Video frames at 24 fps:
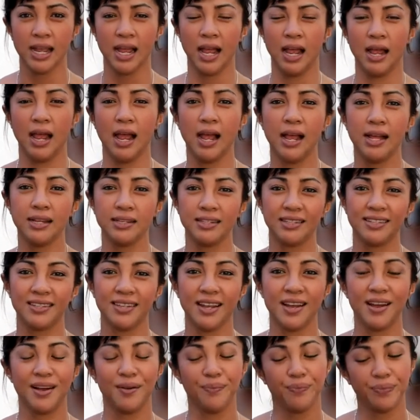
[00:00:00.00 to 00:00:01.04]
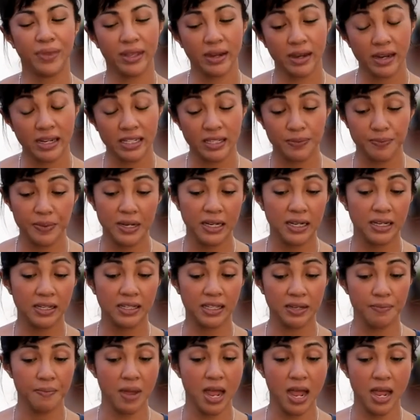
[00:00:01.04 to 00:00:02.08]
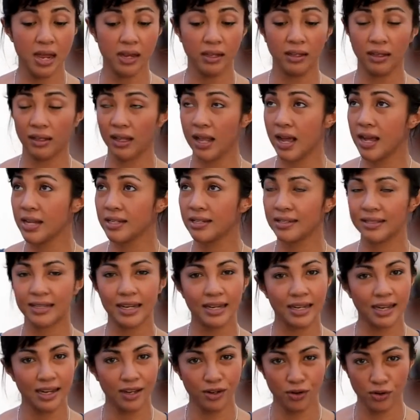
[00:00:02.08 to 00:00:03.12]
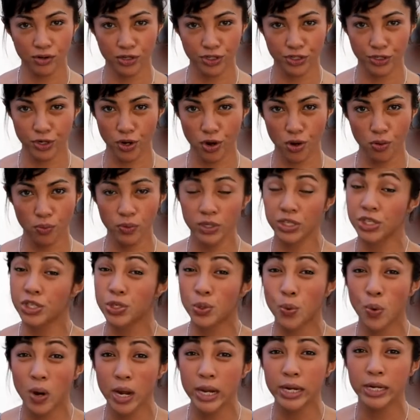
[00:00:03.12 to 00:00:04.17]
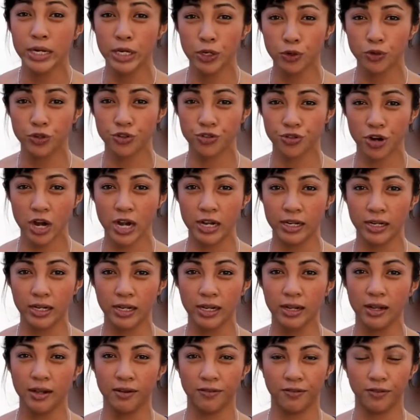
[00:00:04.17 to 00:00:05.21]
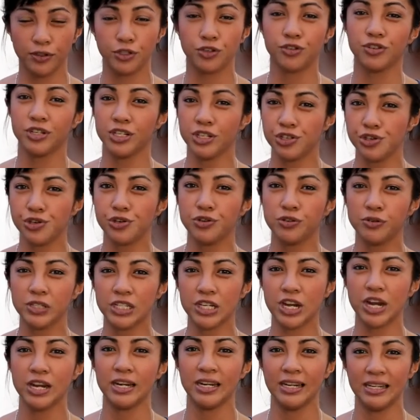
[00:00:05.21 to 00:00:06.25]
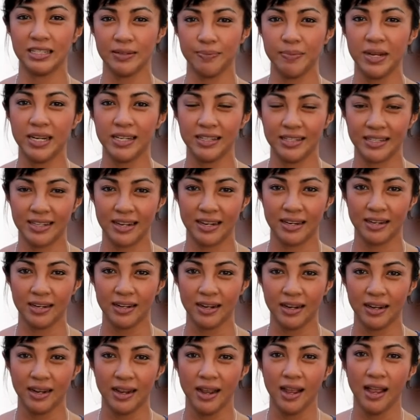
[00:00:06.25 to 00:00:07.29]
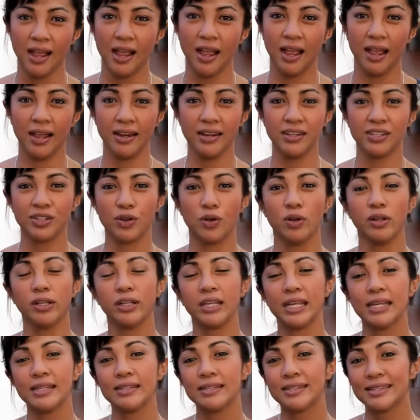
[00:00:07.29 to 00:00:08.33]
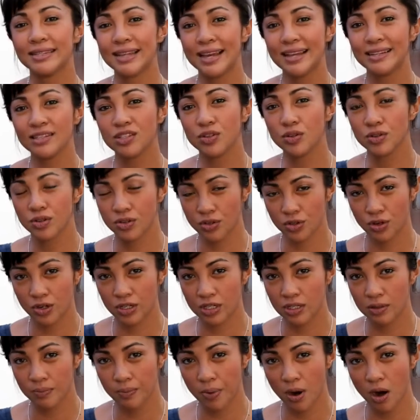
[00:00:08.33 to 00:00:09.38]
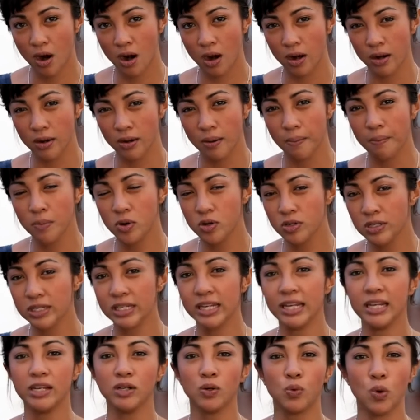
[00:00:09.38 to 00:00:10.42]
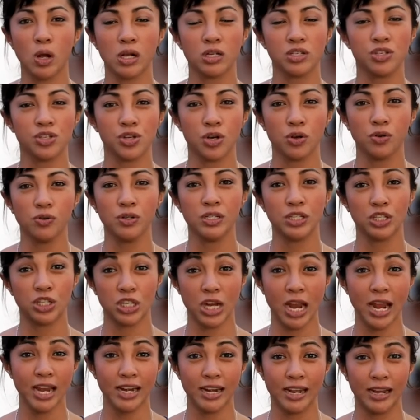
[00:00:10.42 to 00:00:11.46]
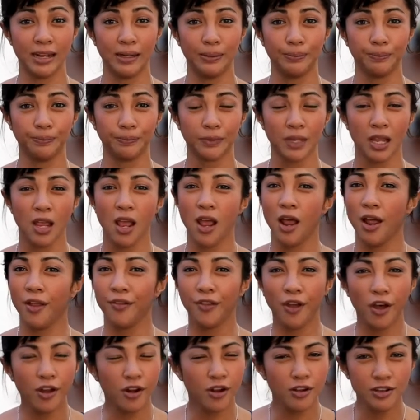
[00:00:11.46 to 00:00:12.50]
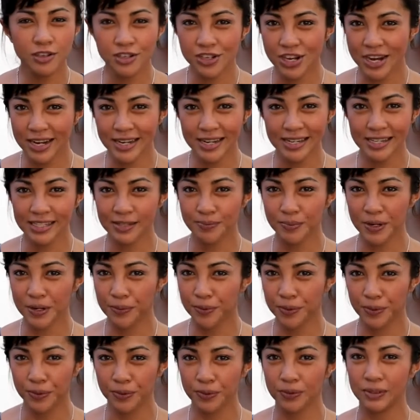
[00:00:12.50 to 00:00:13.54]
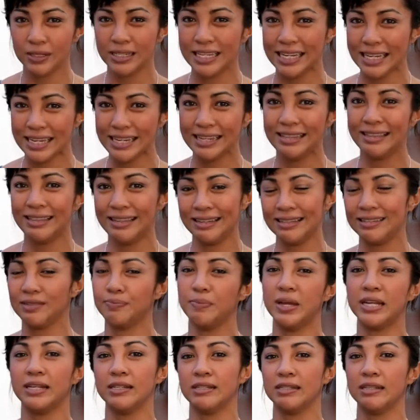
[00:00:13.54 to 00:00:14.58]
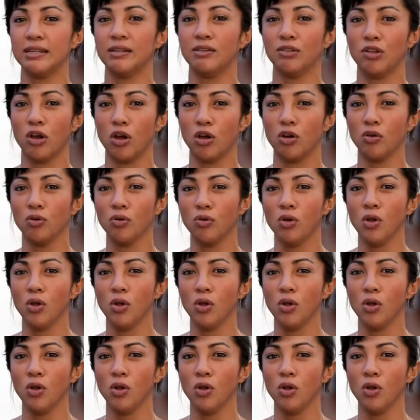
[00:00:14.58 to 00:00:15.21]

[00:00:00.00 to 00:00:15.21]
As there has been a demand the last decade or so, which is quite a new trend for traditional Chinese medicine. And it only gets sent to a certain part, mostly in Guangzhou in China. Not all Chinese people eat this medicine though,